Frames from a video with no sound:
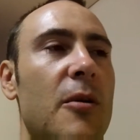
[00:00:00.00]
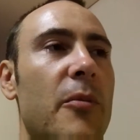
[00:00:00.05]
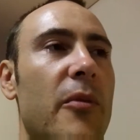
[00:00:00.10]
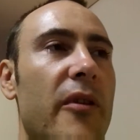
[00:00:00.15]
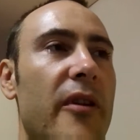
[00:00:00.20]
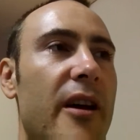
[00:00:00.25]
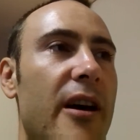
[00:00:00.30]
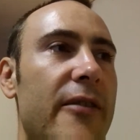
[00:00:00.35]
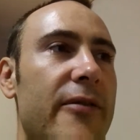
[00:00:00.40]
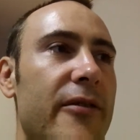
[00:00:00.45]
but
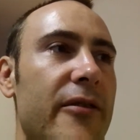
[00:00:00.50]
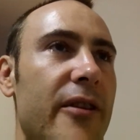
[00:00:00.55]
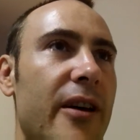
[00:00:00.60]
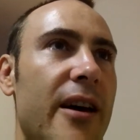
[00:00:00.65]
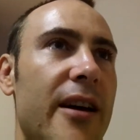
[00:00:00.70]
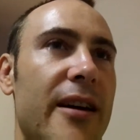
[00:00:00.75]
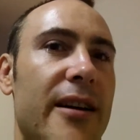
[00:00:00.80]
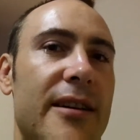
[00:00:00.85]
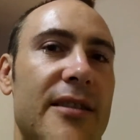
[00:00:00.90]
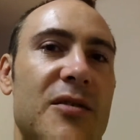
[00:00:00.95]
then after
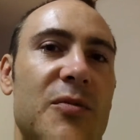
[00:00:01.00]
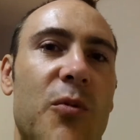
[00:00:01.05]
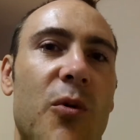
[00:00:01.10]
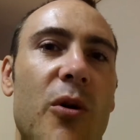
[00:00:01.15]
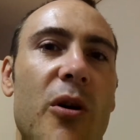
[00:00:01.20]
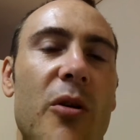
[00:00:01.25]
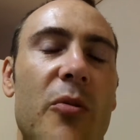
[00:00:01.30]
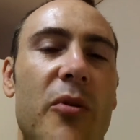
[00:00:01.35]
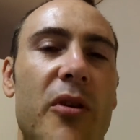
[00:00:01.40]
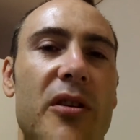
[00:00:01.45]
that it gets
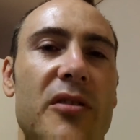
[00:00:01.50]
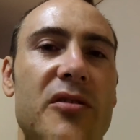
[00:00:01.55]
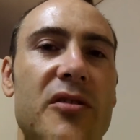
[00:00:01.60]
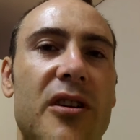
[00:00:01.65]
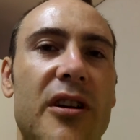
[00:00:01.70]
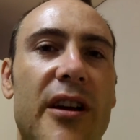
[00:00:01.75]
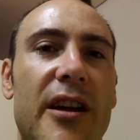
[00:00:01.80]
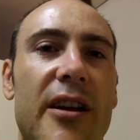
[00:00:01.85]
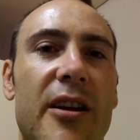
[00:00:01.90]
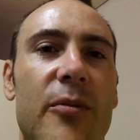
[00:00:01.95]
boring because you're
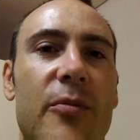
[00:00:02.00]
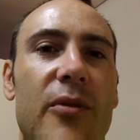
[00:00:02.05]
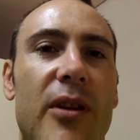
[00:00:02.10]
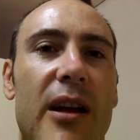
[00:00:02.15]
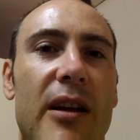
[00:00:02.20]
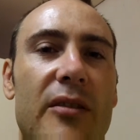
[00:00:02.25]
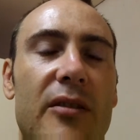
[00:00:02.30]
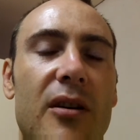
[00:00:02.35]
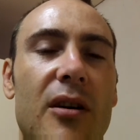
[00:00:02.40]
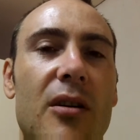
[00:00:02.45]
going to hit a
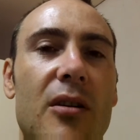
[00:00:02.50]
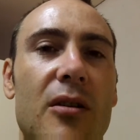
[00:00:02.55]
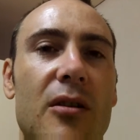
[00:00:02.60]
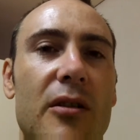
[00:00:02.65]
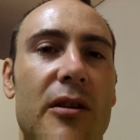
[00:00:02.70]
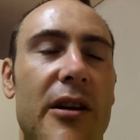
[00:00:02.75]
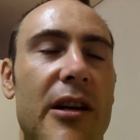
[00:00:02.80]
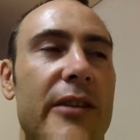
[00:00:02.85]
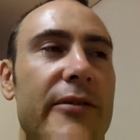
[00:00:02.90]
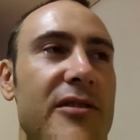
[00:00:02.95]
plateau,
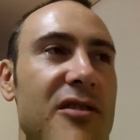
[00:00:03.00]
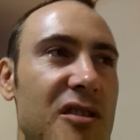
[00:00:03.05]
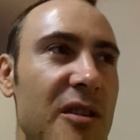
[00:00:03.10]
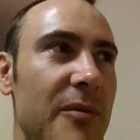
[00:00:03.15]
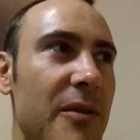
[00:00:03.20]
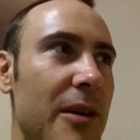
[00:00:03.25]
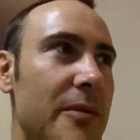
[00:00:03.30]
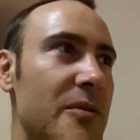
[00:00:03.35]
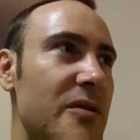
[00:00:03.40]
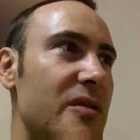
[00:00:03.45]
and even
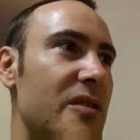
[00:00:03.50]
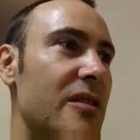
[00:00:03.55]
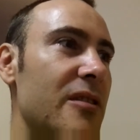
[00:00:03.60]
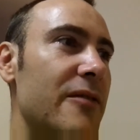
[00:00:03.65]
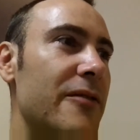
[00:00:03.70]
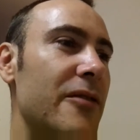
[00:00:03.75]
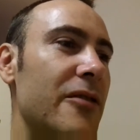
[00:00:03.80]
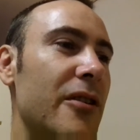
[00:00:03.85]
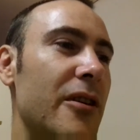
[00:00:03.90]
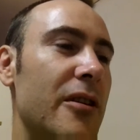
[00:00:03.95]
sometimes it's going
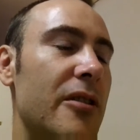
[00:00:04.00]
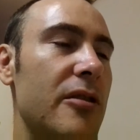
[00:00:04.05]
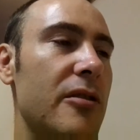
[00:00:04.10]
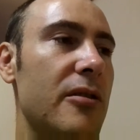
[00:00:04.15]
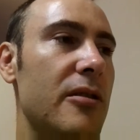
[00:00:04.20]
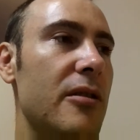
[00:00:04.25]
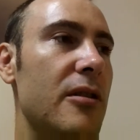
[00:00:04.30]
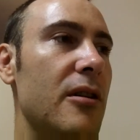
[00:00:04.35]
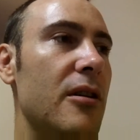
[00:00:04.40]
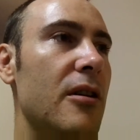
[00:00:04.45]
to feel like
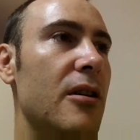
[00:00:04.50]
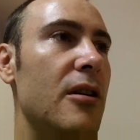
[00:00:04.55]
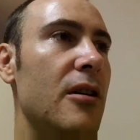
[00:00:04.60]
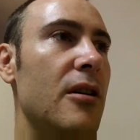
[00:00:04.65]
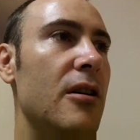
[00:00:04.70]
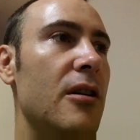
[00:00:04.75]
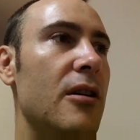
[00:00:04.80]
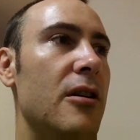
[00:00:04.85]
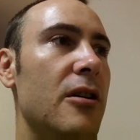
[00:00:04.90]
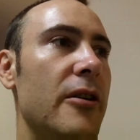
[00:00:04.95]
you're
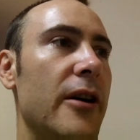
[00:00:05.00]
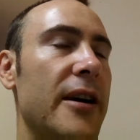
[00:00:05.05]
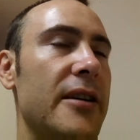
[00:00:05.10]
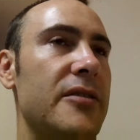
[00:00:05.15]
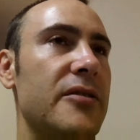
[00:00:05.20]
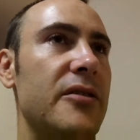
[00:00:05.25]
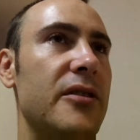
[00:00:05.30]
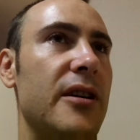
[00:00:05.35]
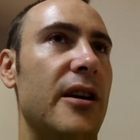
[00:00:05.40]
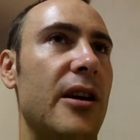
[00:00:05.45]

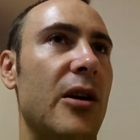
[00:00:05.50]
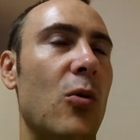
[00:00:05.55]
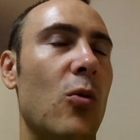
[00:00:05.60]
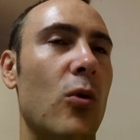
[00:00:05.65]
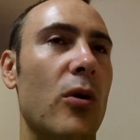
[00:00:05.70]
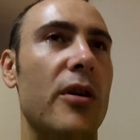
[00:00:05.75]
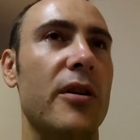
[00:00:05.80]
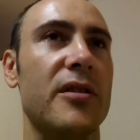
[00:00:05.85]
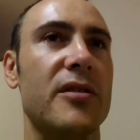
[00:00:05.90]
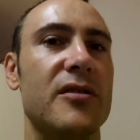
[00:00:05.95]
actually getting
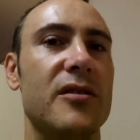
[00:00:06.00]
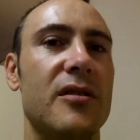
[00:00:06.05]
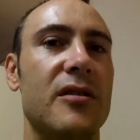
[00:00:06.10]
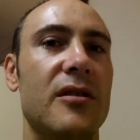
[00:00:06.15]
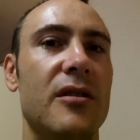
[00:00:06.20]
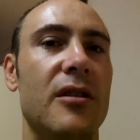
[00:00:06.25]
worse.